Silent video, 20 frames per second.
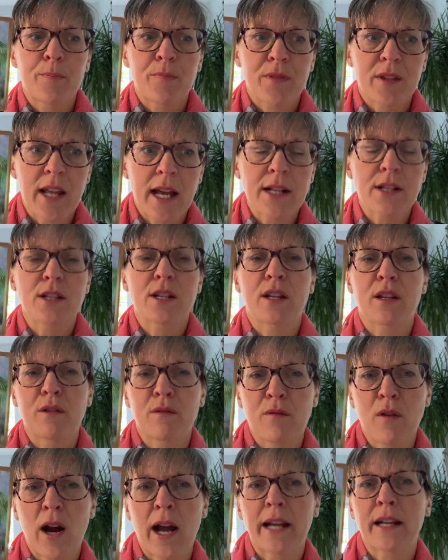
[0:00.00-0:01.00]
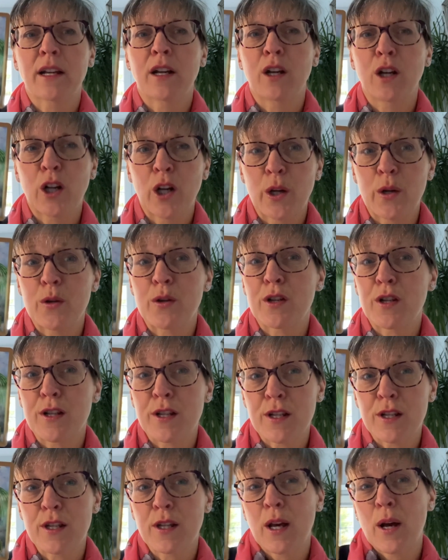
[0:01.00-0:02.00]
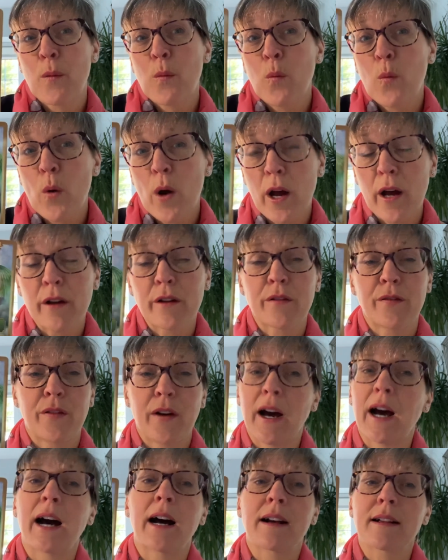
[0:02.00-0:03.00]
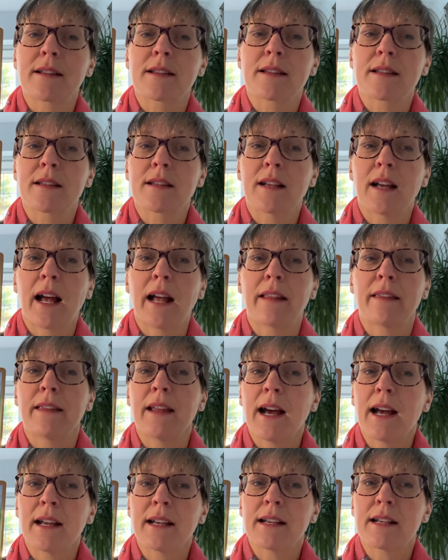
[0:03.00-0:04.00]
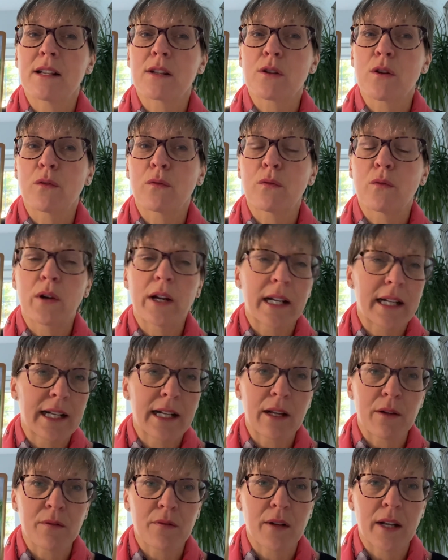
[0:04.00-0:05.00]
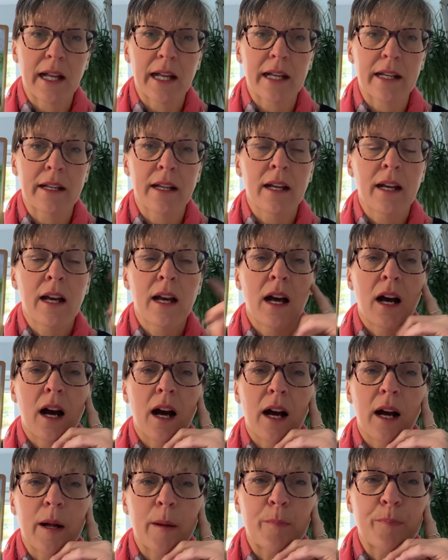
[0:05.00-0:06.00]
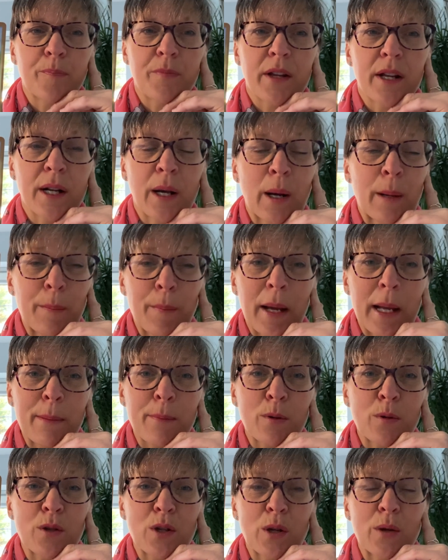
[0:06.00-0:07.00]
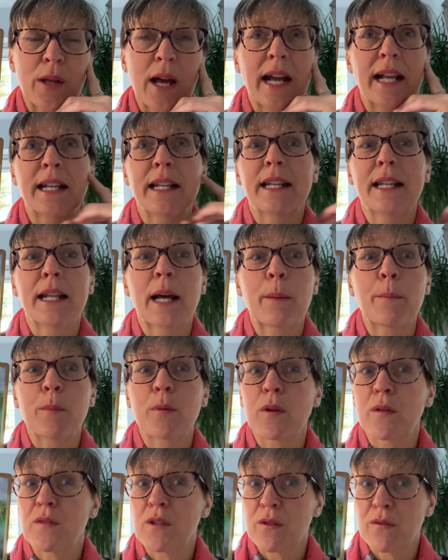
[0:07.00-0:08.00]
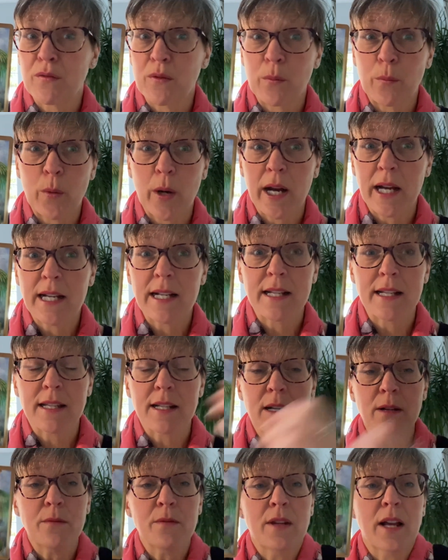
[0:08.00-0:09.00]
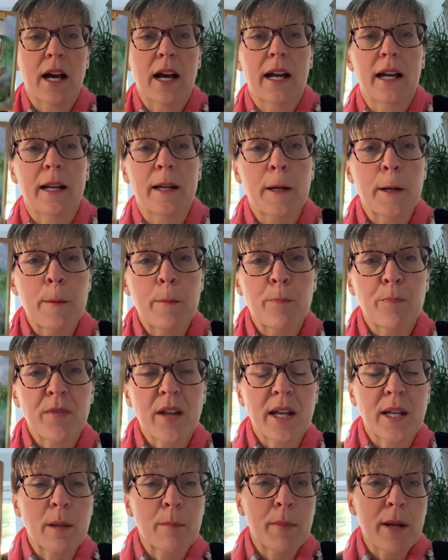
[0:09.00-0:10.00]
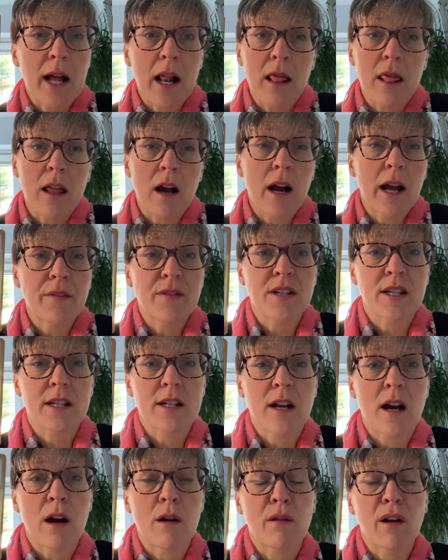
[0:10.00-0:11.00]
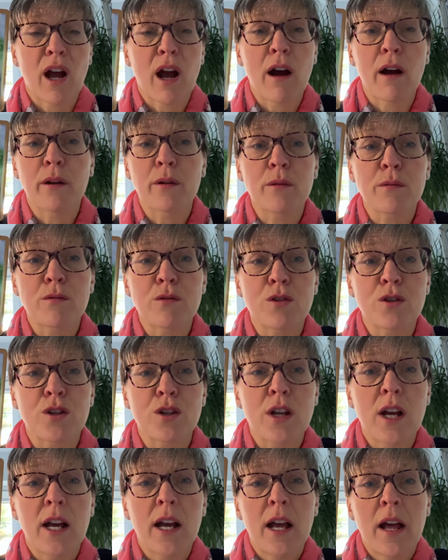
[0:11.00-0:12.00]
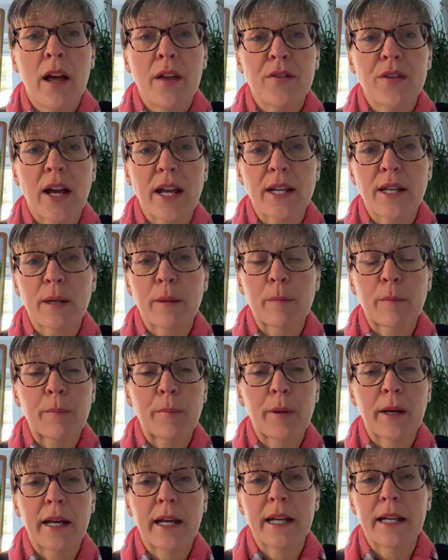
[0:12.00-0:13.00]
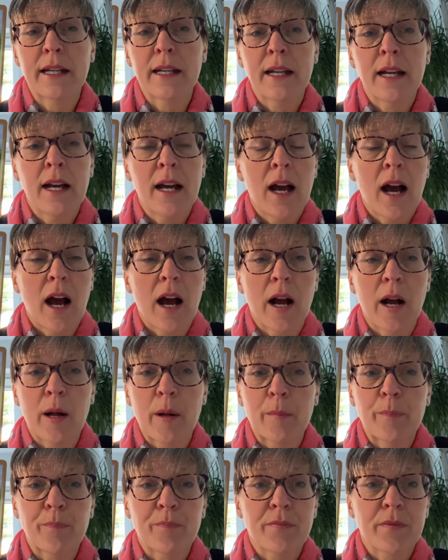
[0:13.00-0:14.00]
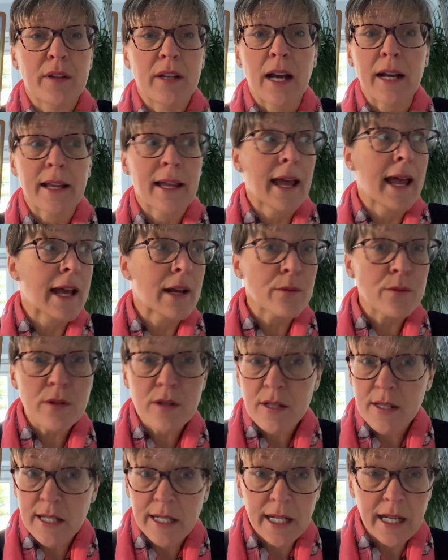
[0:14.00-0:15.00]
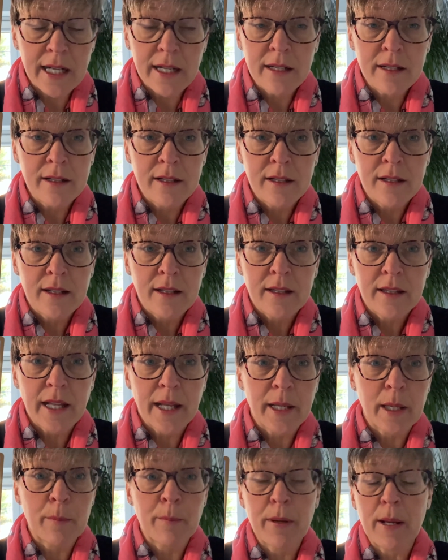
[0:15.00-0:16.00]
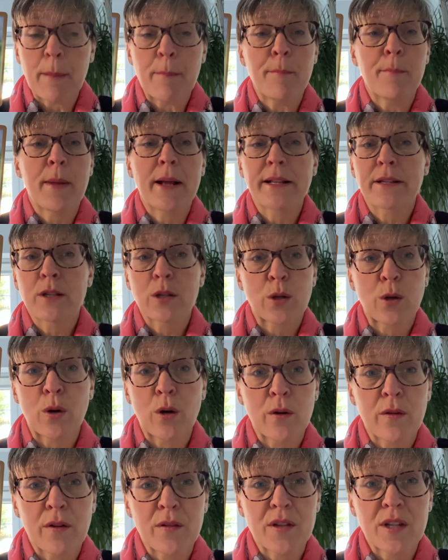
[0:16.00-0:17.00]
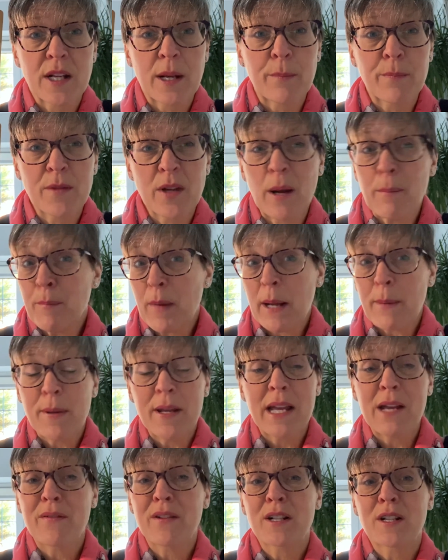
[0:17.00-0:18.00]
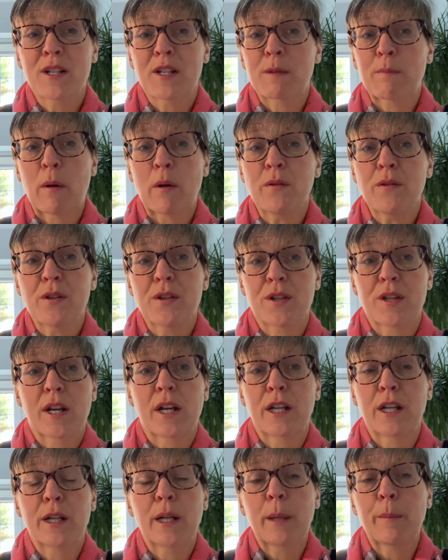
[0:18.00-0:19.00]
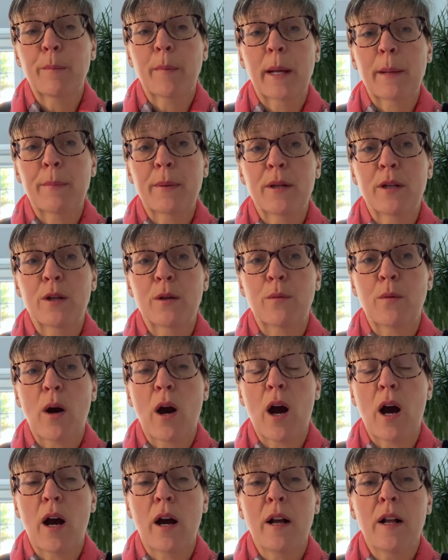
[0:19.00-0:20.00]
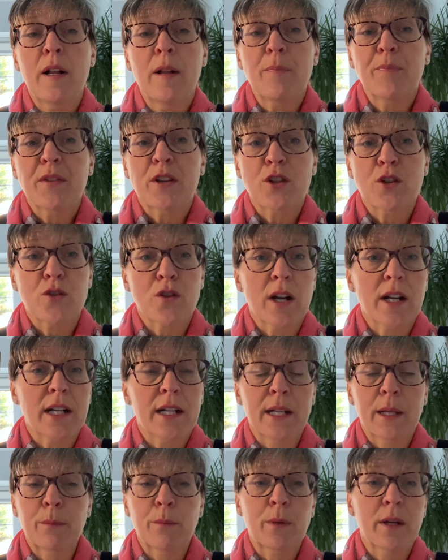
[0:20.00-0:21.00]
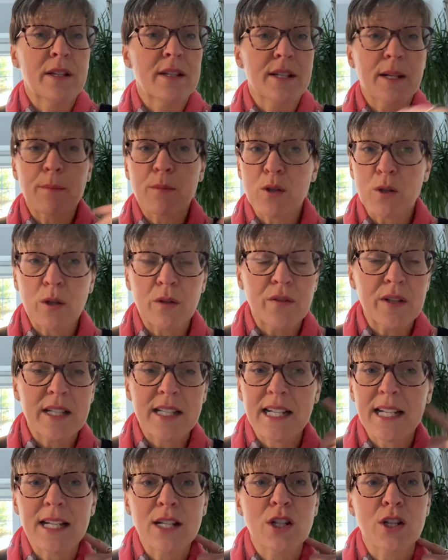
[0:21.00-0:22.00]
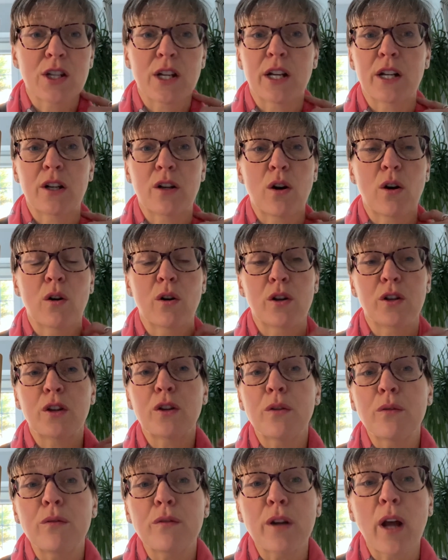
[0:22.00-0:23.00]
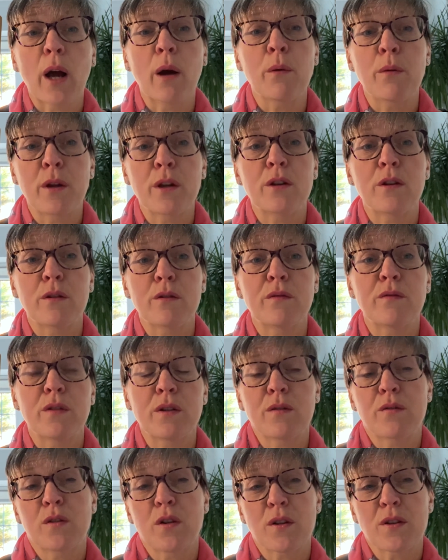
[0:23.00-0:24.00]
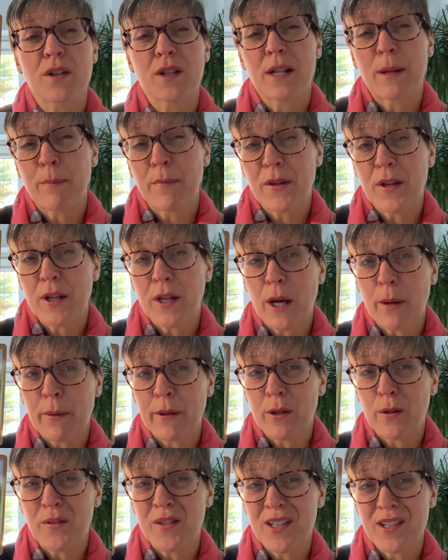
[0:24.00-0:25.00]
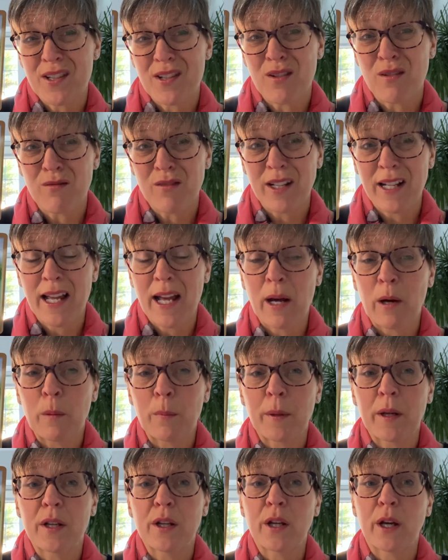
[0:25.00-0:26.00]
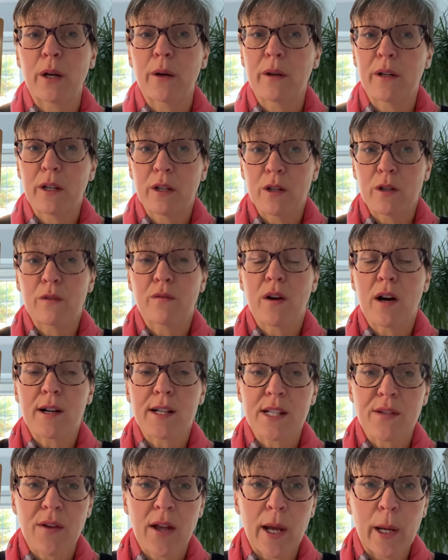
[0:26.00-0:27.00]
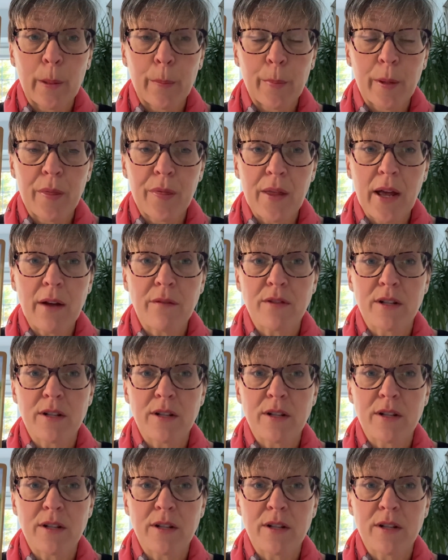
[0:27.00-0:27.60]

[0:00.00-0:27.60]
get to the right conclusions that work for us. And that is really lovely. And people do that in a number of different ways, don't they? They can be a lifestyle coach. They can be a counsellor. They can be a mentor of some type, maybe even a sponsor. You know, maybe you are struggling with some sort of addiction, or you know that you've got something going on that's not really helping you, and you've asked for help in that